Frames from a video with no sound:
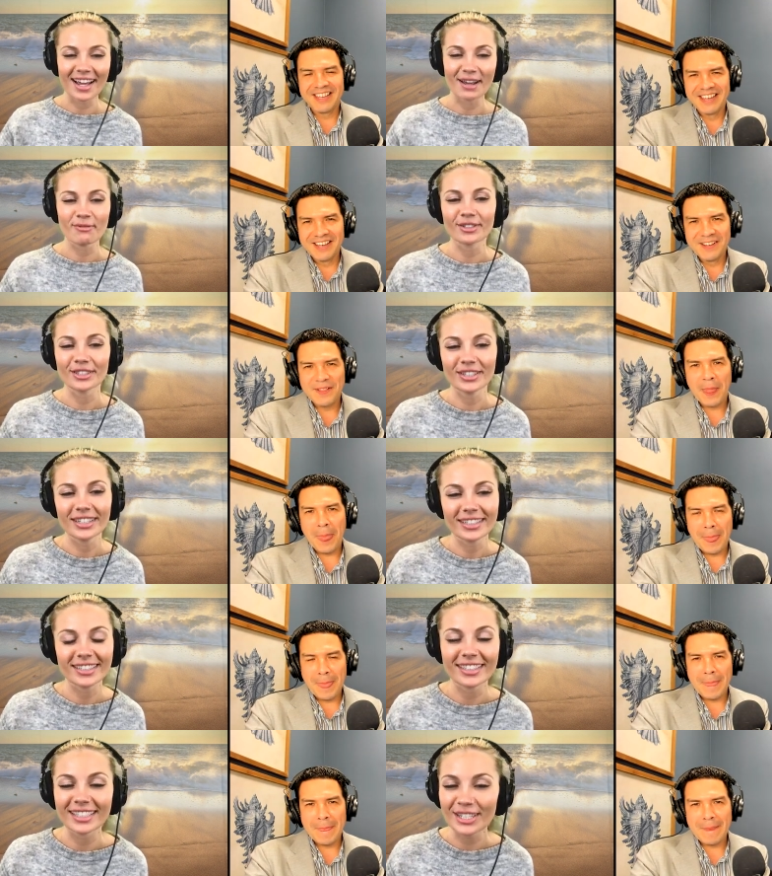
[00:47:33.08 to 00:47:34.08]
Speaker 1: I will
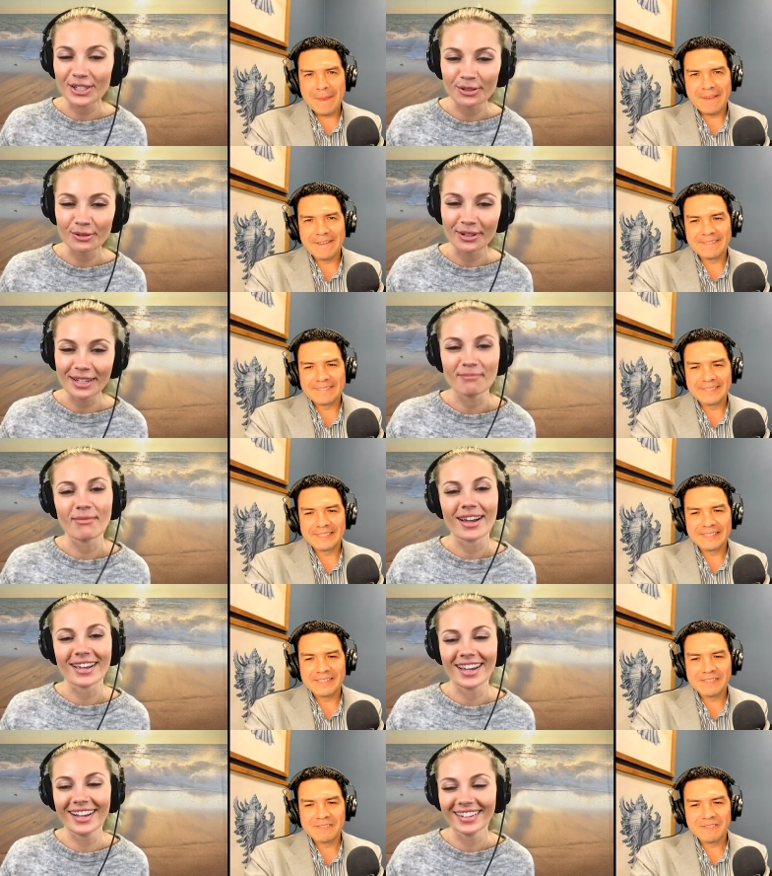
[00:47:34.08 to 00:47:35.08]
see you in
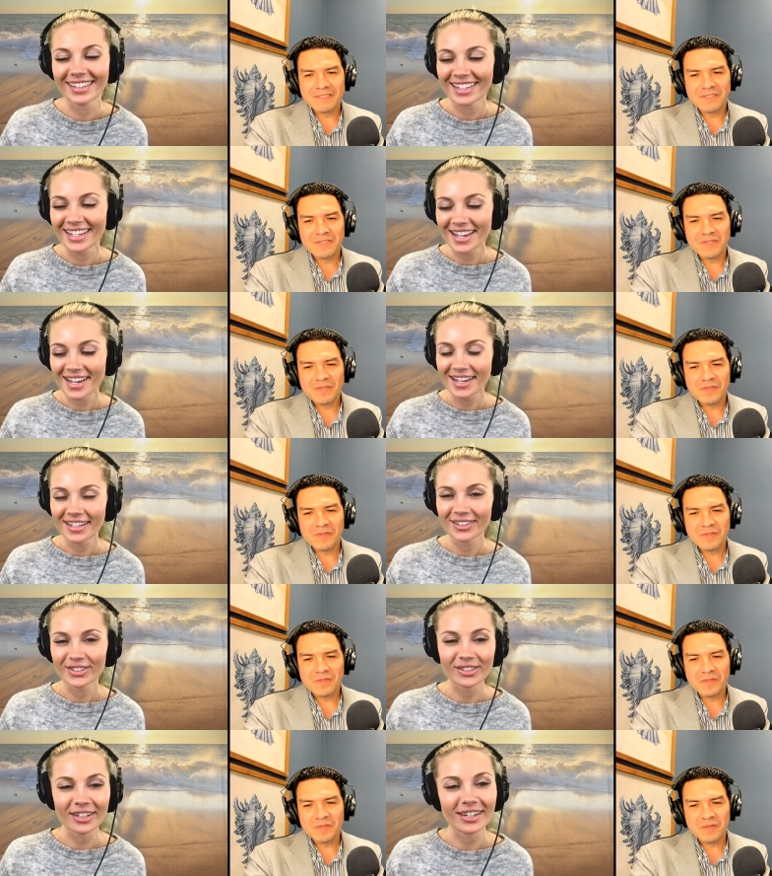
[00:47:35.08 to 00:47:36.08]
my
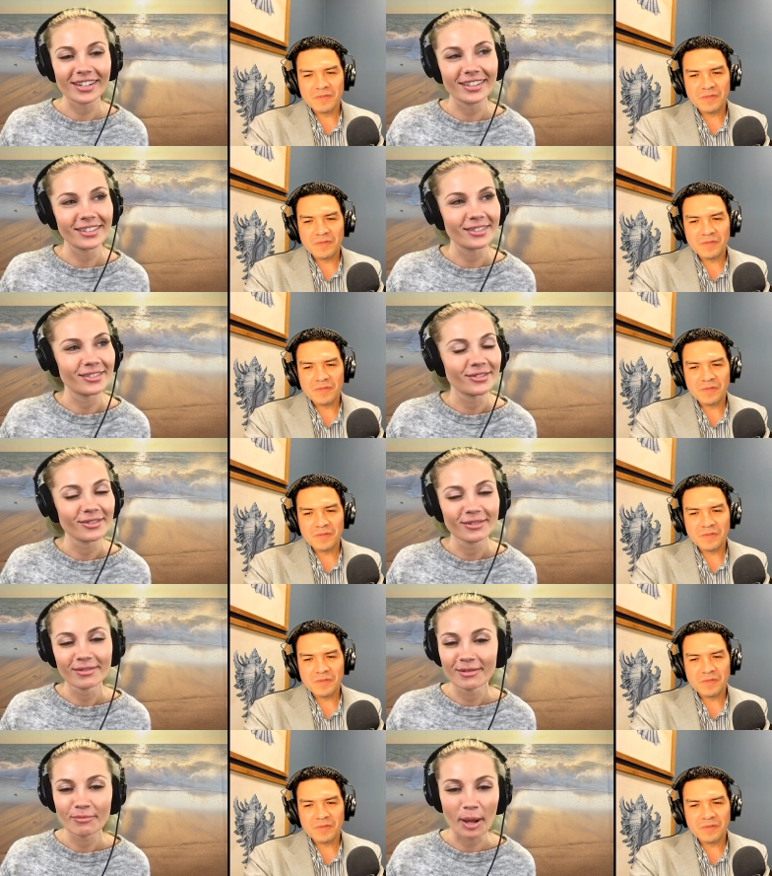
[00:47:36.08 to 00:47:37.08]
uh,
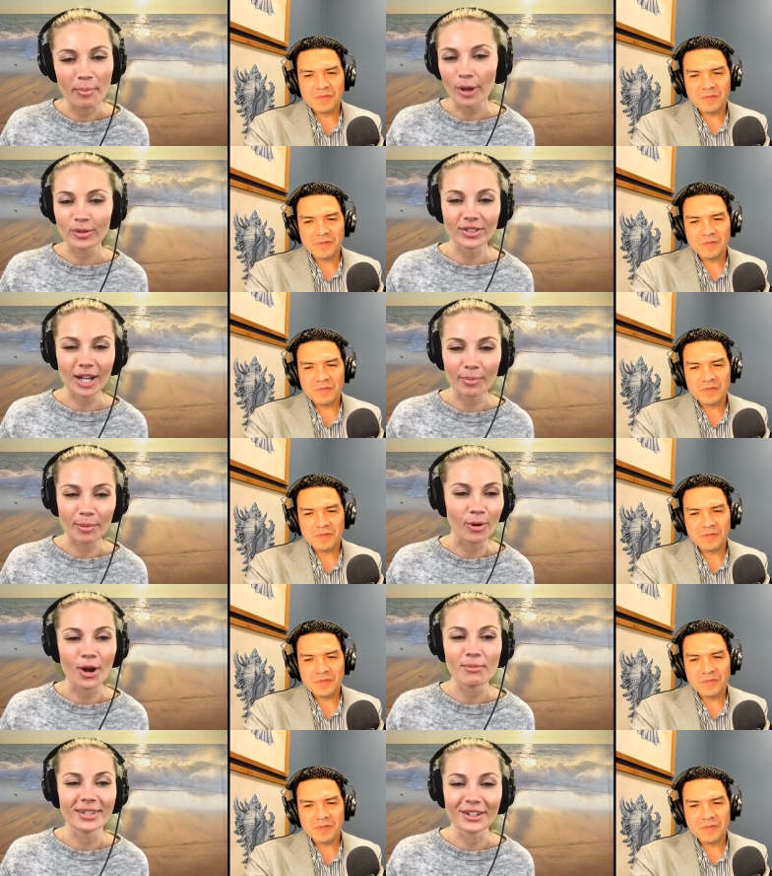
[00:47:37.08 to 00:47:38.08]
my post-op
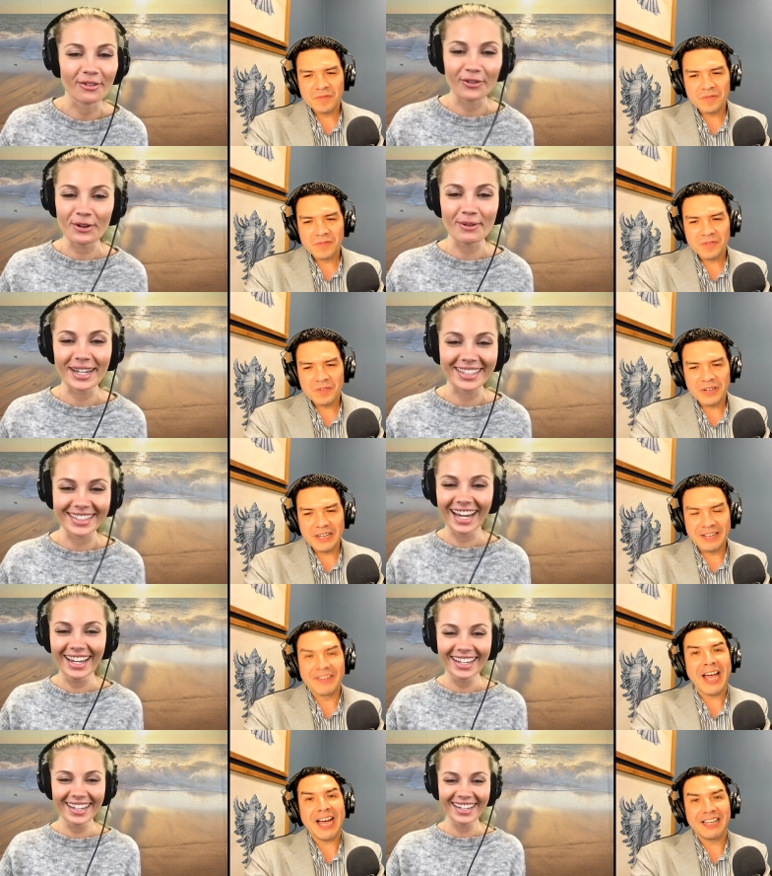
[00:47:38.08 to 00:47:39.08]
appointment in a few weeks.
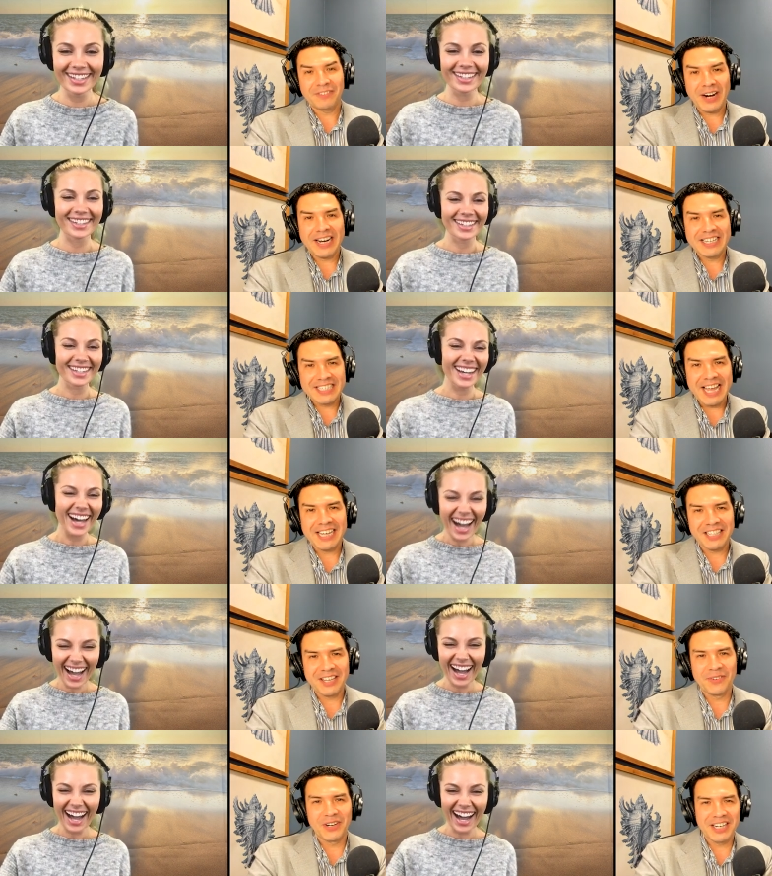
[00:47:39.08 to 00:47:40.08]
Speaker 2: Yeah, right,
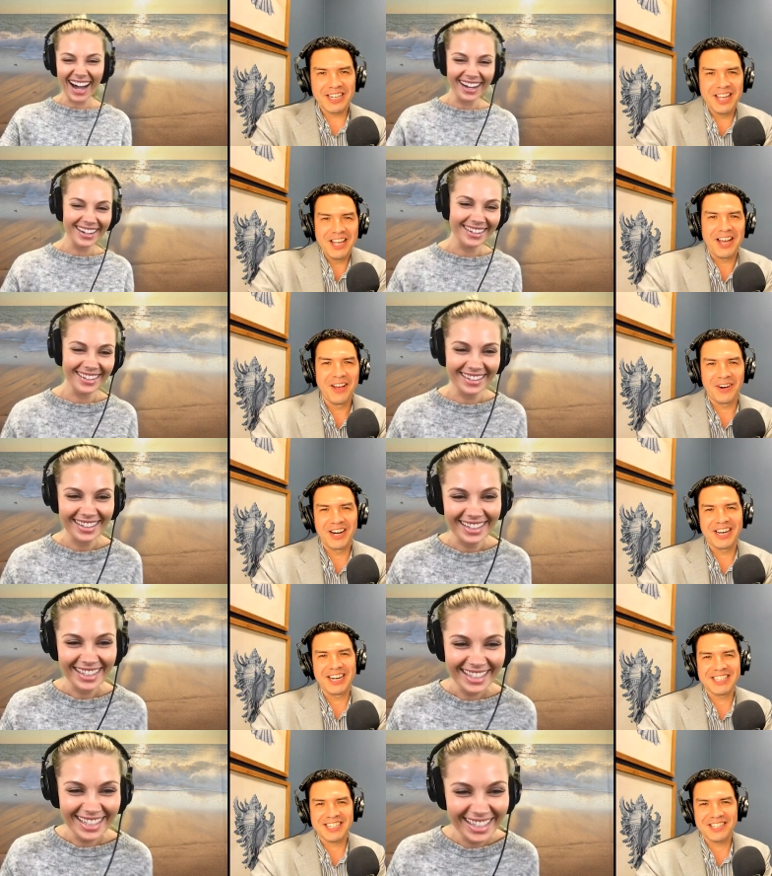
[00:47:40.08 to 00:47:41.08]
exactly. We're gonna we're
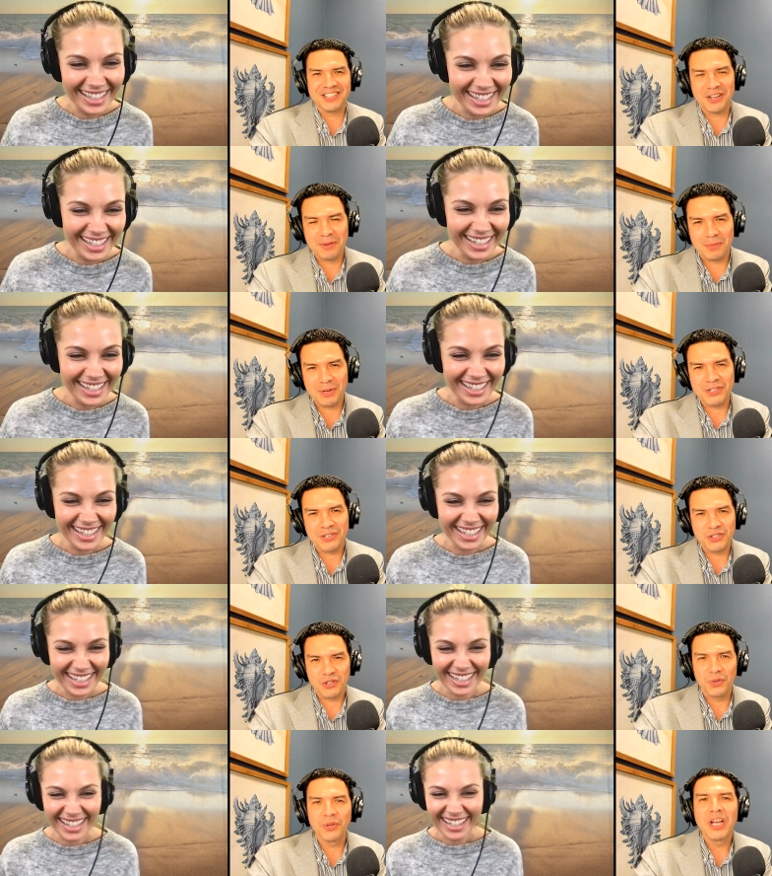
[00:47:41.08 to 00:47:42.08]
gonna see each other in person
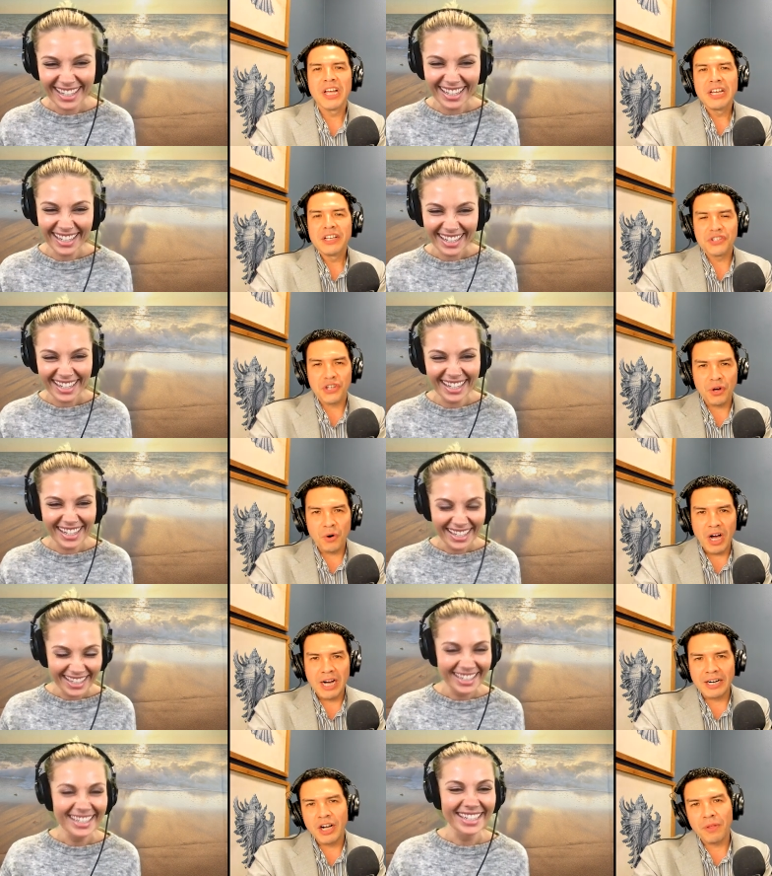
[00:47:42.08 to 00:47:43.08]
soon. So,
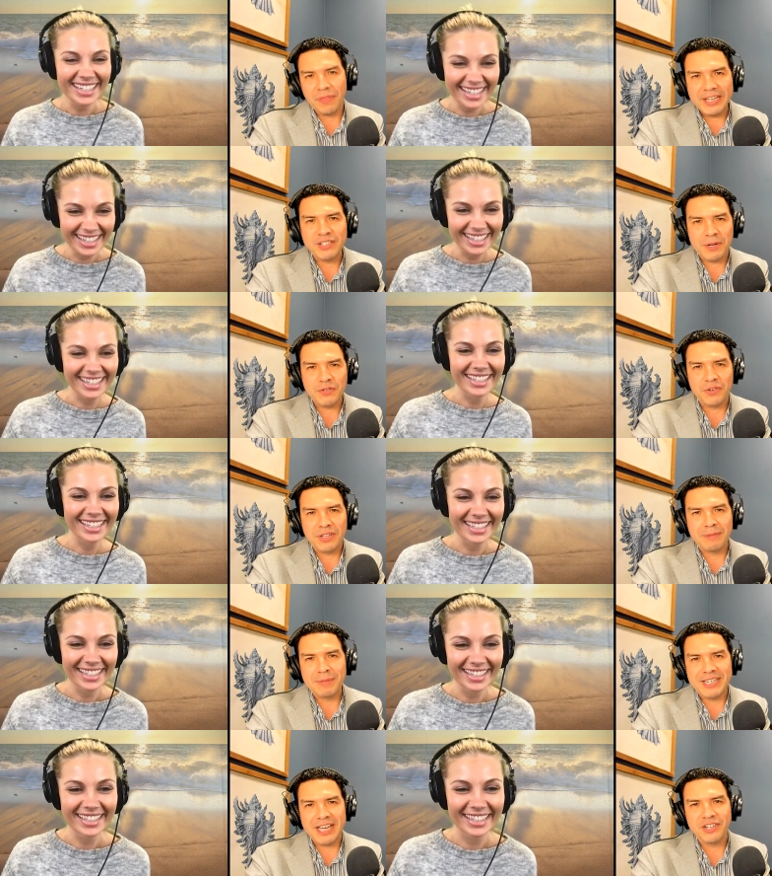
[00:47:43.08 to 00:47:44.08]
uh, no, thanks so much for the
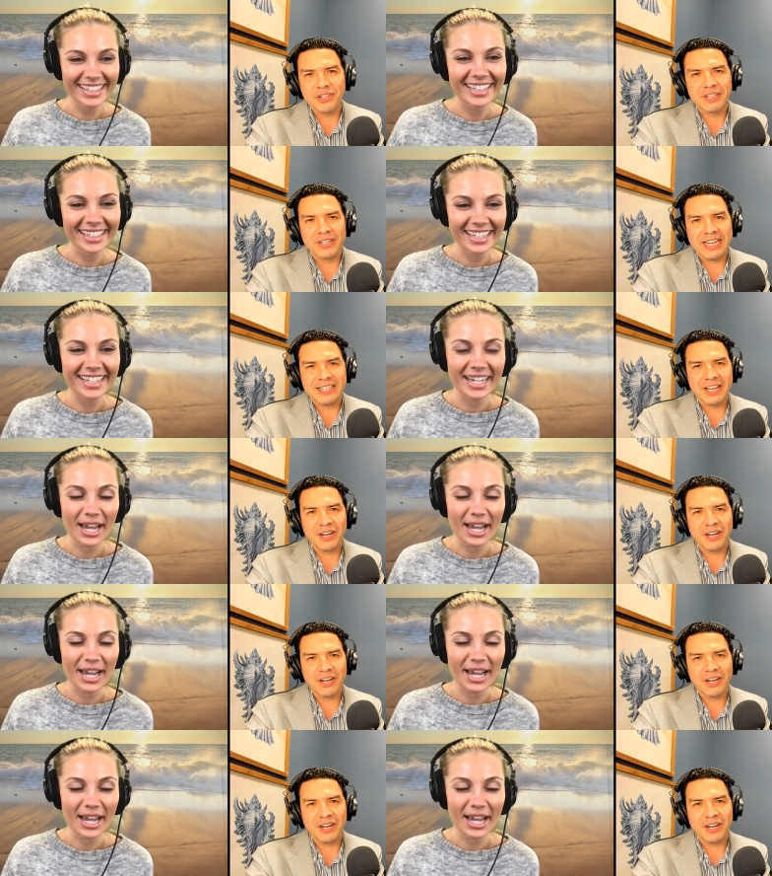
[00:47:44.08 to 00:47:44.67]
invitation. That